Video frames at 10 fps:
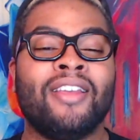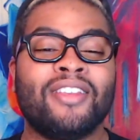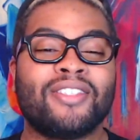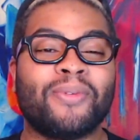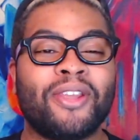
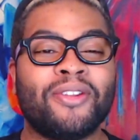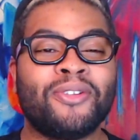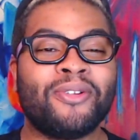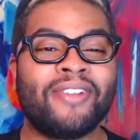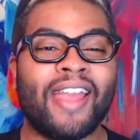So we're here to
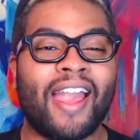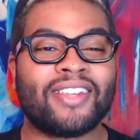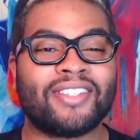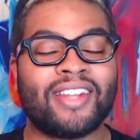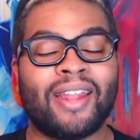do a
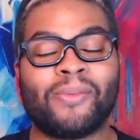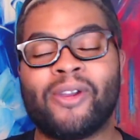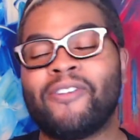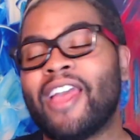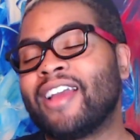reaction, and we're
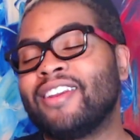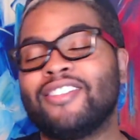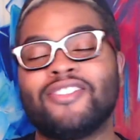reacting to